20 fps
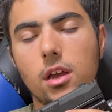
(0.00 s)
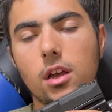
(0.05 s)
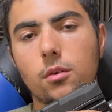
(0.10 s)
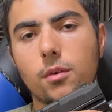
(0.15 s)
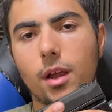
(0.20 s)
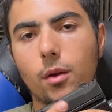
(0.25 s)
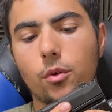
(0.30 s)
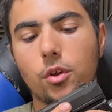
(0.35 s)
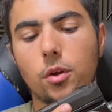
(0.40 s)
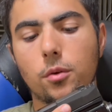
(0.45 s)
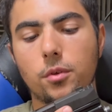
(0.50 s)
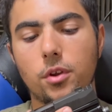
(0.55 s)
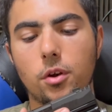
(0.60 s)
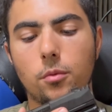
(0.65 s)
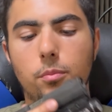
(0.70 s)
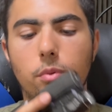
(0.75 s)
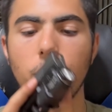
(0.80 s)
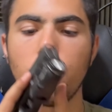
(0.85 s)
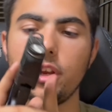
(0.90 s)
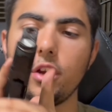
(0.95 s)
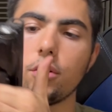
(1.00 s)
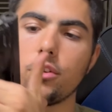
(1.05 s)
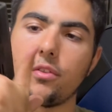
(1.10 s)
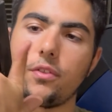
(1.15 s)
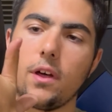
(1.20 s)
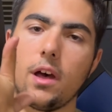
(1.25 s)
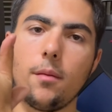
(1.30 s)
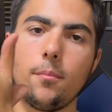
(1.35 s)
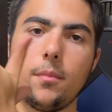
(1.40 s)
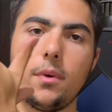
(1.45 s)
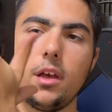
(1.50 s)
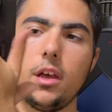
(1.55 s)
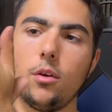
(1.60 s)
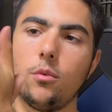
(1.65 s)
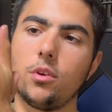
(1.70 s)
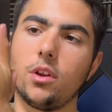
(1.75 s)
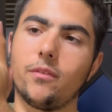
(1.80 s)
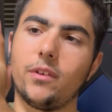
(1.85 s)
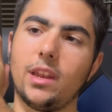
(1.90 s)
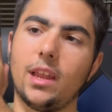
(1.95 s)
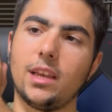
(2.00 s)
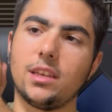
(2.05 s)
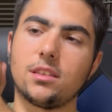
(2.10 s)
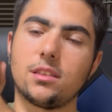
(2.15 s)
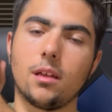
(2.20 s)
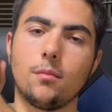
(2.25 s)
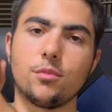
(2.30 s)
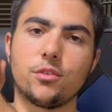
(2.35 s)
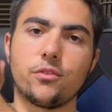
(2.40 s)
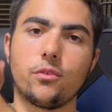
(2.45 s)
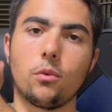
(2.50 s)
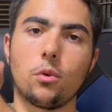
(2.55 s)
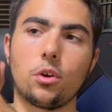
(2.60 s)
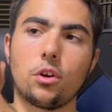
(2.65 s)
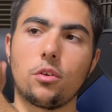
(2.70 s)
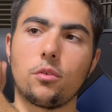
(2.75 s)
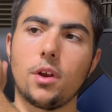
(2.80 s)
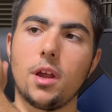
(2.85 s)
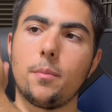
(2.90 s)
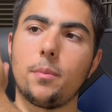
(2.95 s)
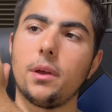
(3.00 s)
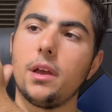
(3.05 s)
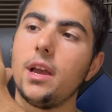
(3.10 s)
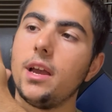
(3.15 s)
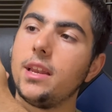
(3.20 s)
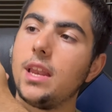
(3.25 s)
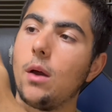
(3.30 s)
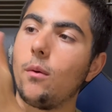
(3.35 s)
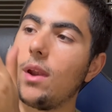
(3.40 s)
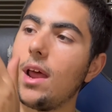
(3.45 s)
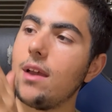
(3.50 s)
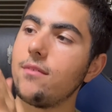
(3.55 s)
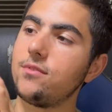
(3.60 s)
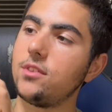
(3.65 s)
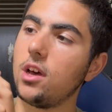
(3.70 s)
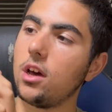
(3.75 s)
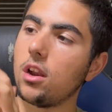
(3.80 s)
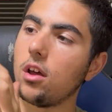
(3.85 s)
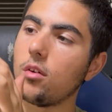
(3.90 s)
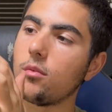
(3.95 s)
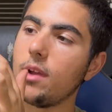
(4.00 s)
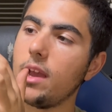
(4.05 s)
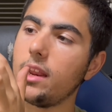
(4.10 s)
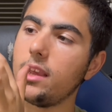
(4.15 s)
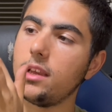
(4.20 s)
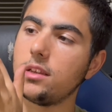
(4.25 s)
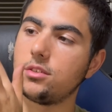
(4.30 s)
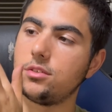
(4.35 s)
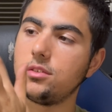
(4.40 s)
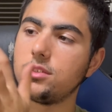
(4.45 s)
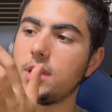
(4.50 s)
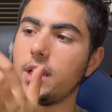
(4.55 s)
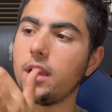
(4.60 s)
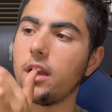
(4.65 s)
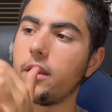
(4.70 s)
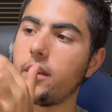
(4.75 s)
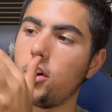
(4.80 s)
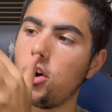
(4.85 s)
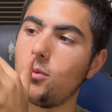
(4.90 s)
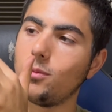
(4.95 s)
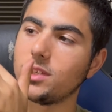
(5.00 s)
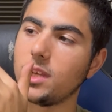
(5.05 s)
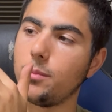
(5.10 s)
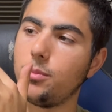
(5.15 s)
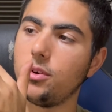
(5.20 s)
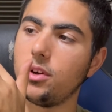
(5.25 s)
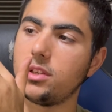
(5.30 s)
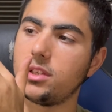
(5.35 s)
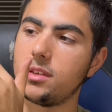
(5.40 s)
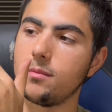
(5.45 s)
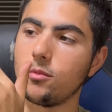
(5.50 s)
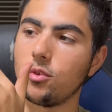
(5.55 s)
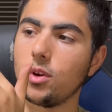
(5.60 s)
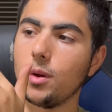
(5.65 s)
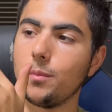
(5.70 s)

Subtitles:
right where you're putting your thumb, and you have a nice thumbs forward grip. Now what I've done already as soon as I got home is I put some grip